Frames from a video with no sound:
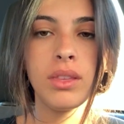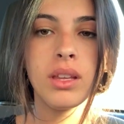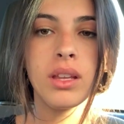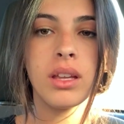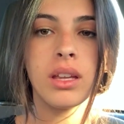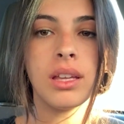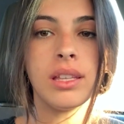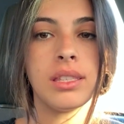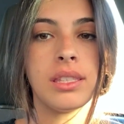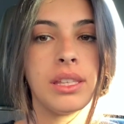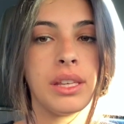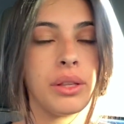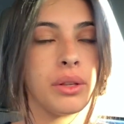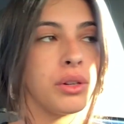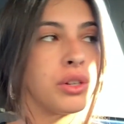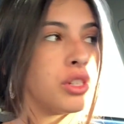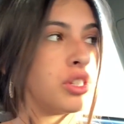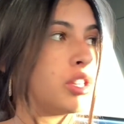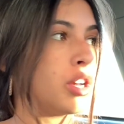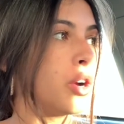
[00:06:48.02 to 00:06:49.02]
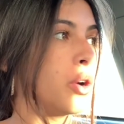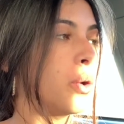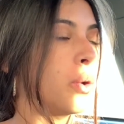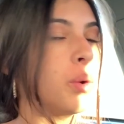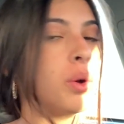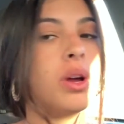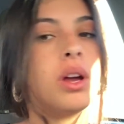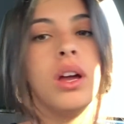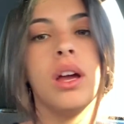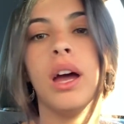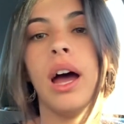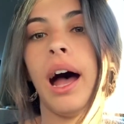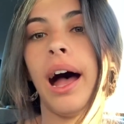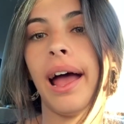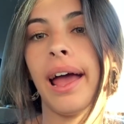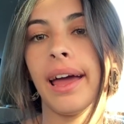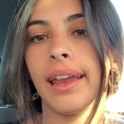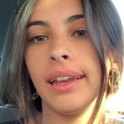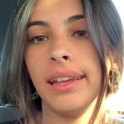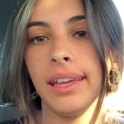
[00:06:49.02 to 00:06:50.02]
concealer, so I
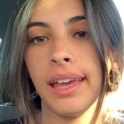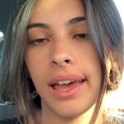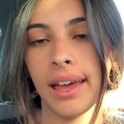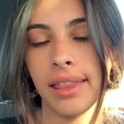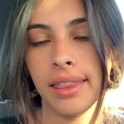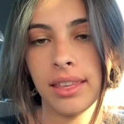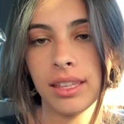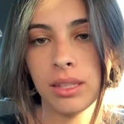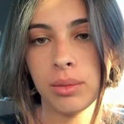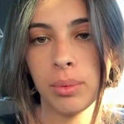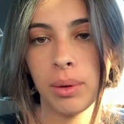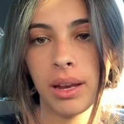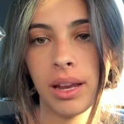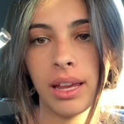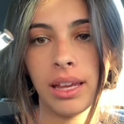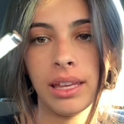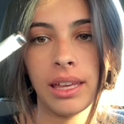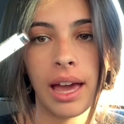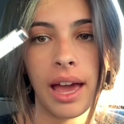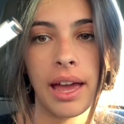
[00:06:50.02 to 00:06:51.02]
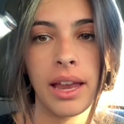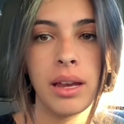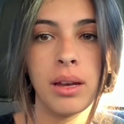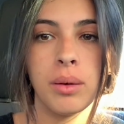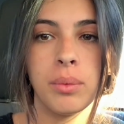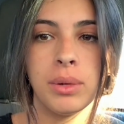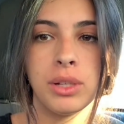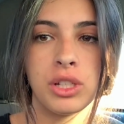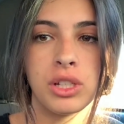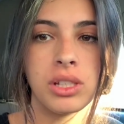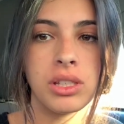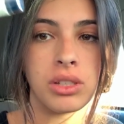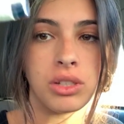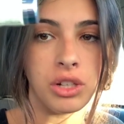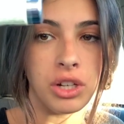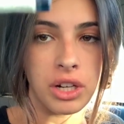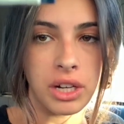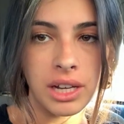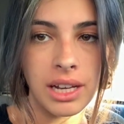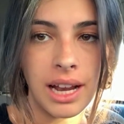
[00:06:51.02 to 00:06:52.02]
had to get this one again, which is
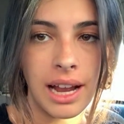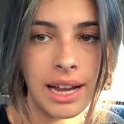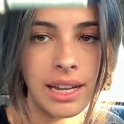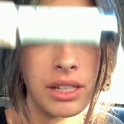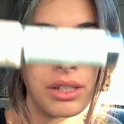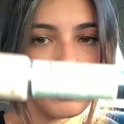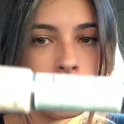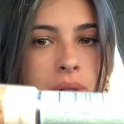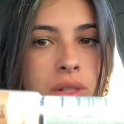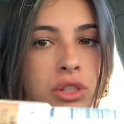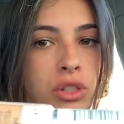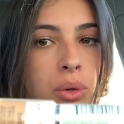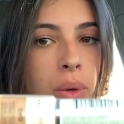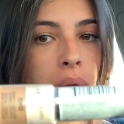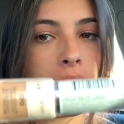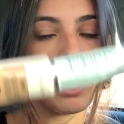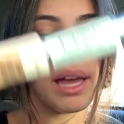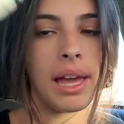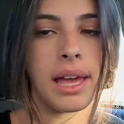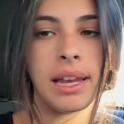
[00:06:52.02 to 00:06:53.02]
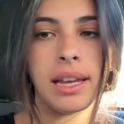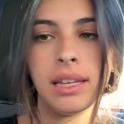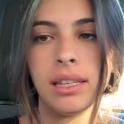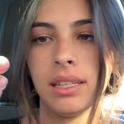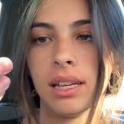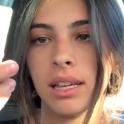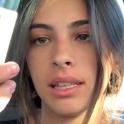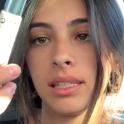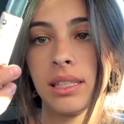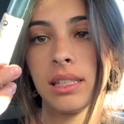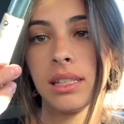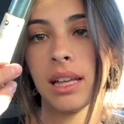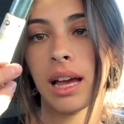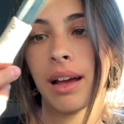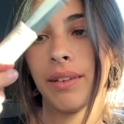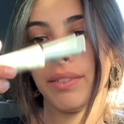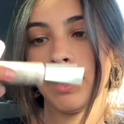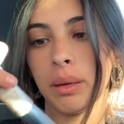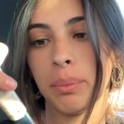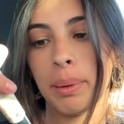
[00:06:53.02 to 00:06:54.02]
good. I do enjoy it, and it doesn't
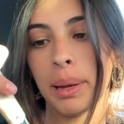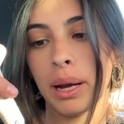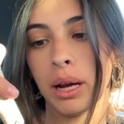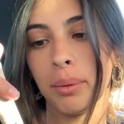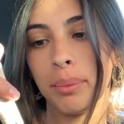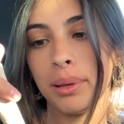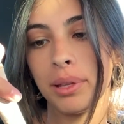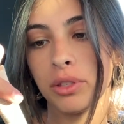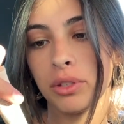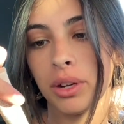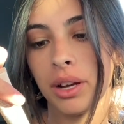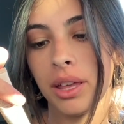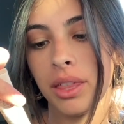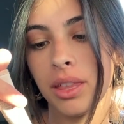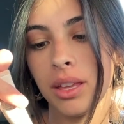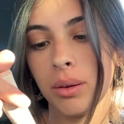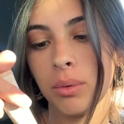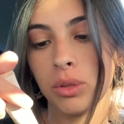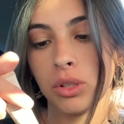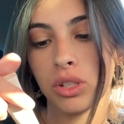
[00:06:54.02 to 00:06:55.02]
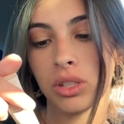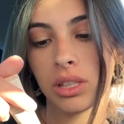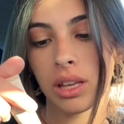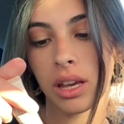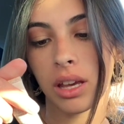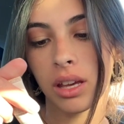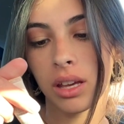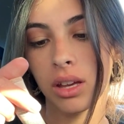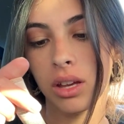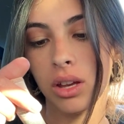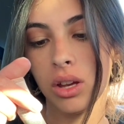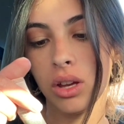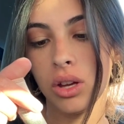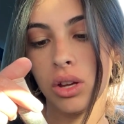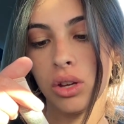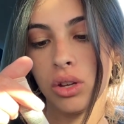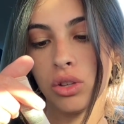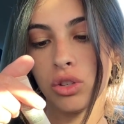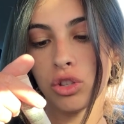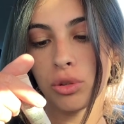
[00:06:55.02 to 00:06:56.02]
have like parabens or anything, which is like
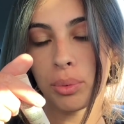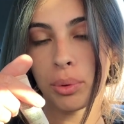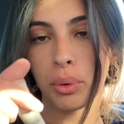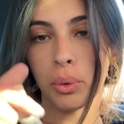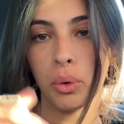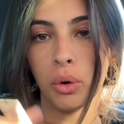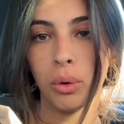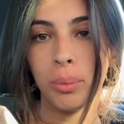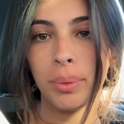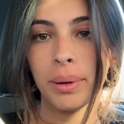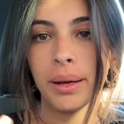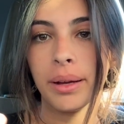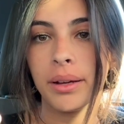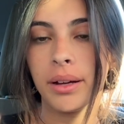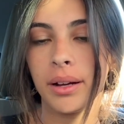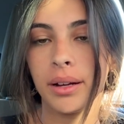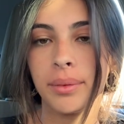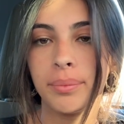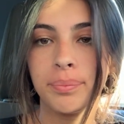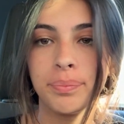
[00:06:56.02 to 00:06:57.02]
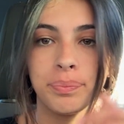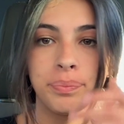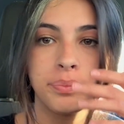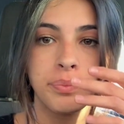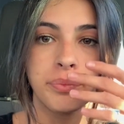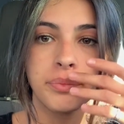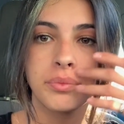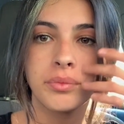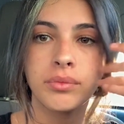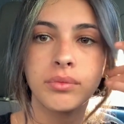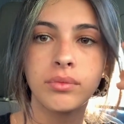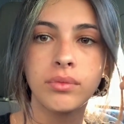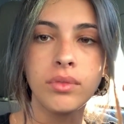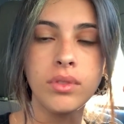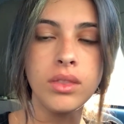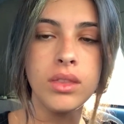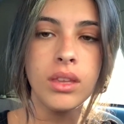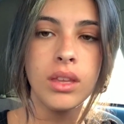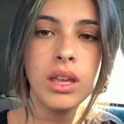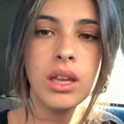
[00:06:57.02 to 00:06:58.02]
super cool. But
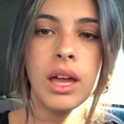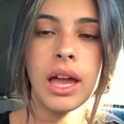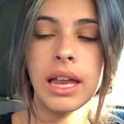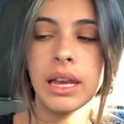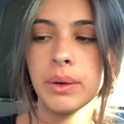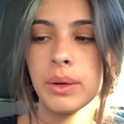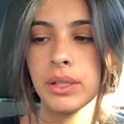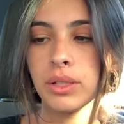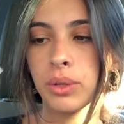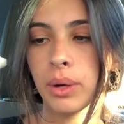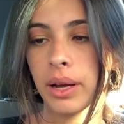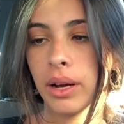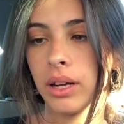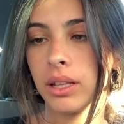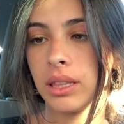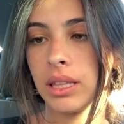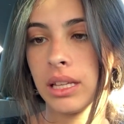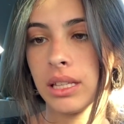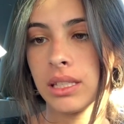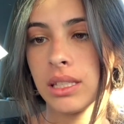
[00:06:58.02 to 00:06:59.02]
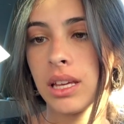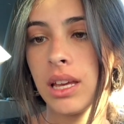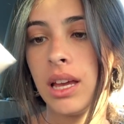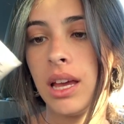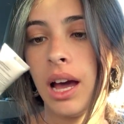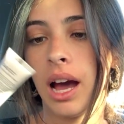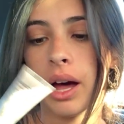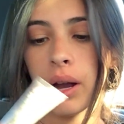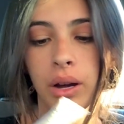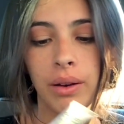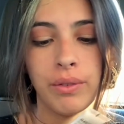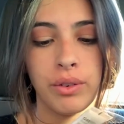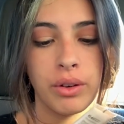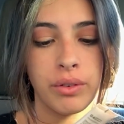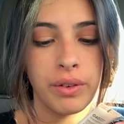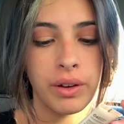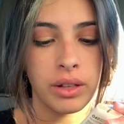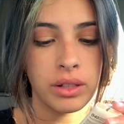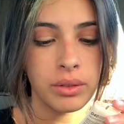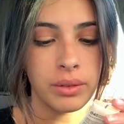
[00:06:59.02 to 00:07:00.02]
anyway, so I got this. I don't even know if
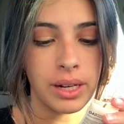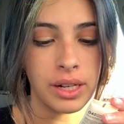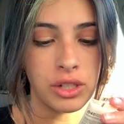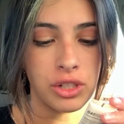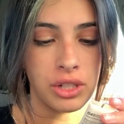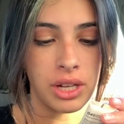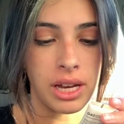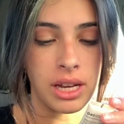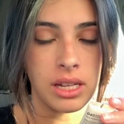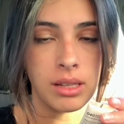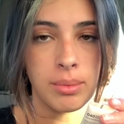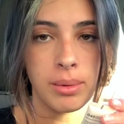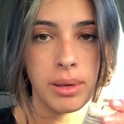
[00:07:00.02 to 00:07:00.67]
I got the right shade, to be